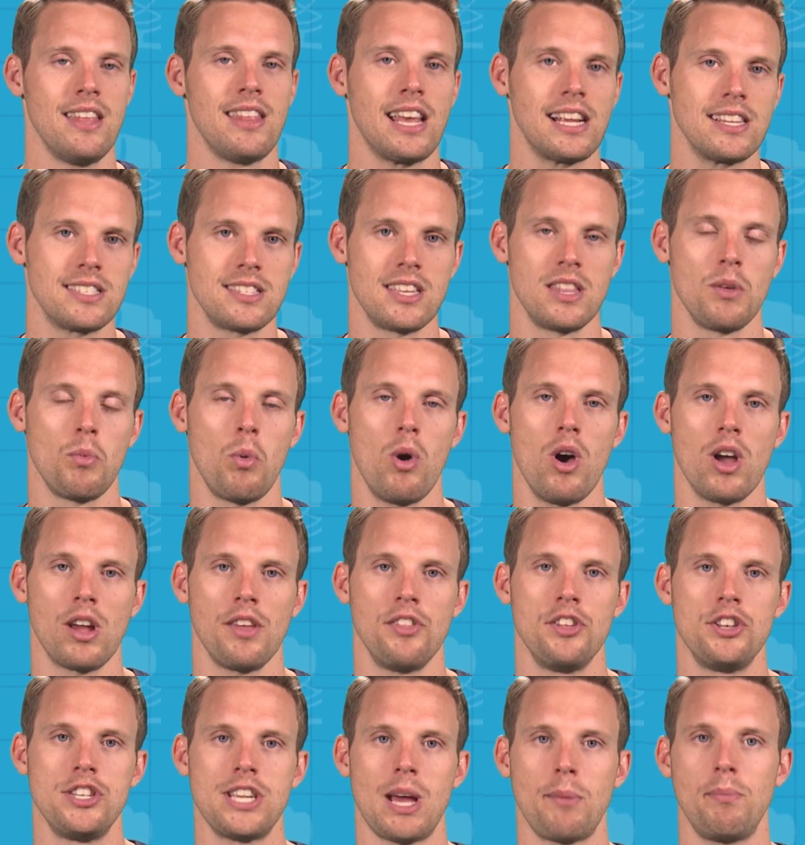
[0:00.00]
thanks to the work
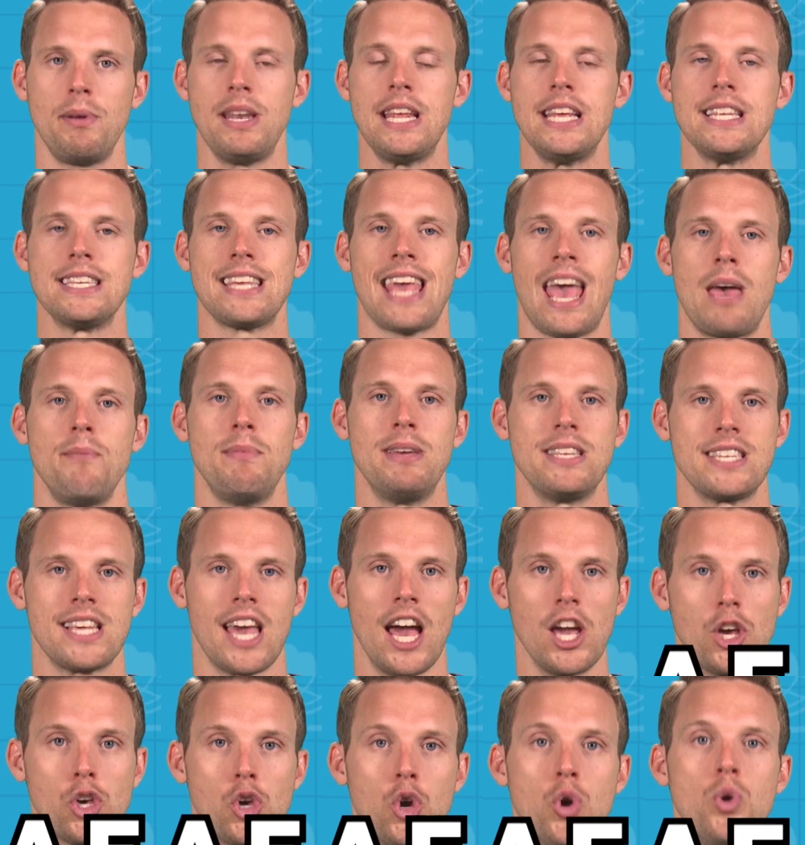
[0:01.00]
of the Japanese chemist
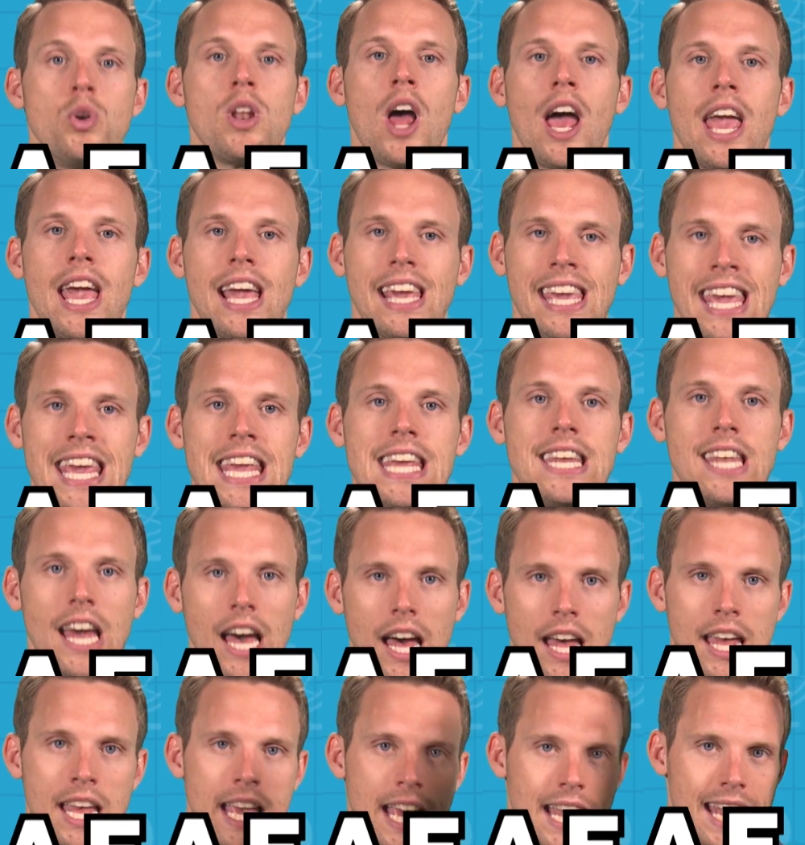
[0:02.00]
KIKUNAE
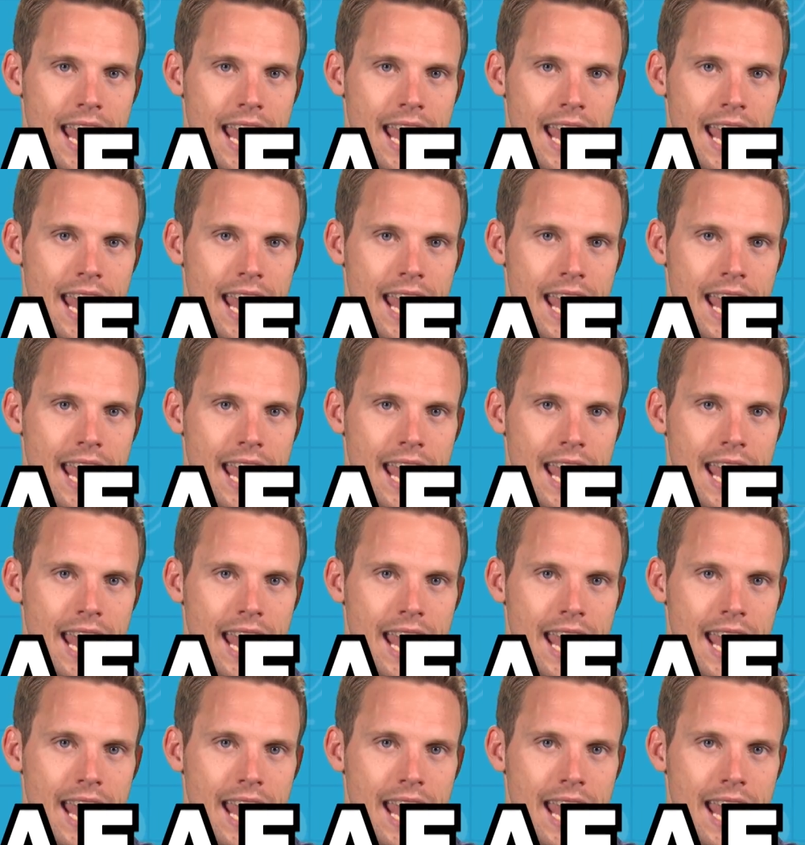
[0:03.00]
IKEDA.